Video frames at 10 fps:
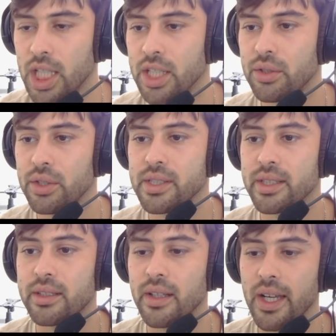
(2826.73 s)
Turn is
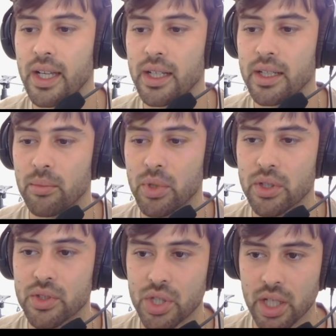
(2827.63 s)
a 10, I'm
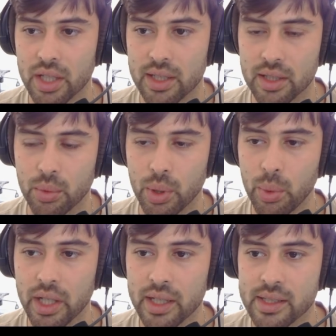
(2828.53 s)
gonna check. We
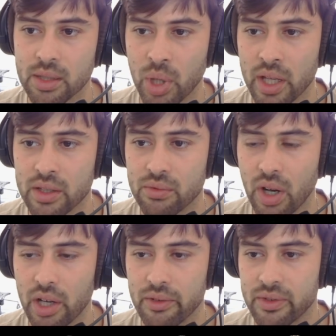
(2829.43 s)
win against some hands,
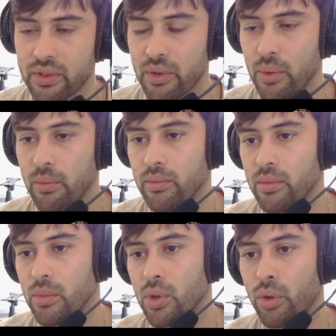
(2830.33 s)
5s,
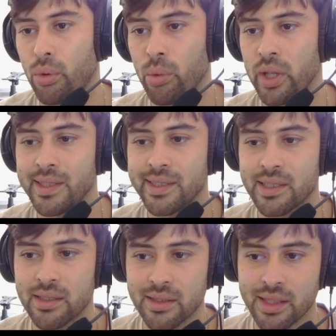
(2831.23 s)
3s,
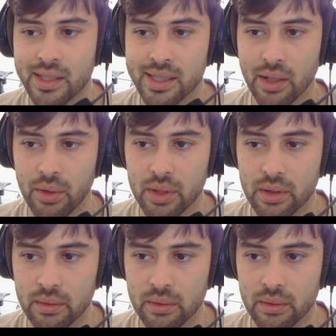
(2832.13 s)
6, 7,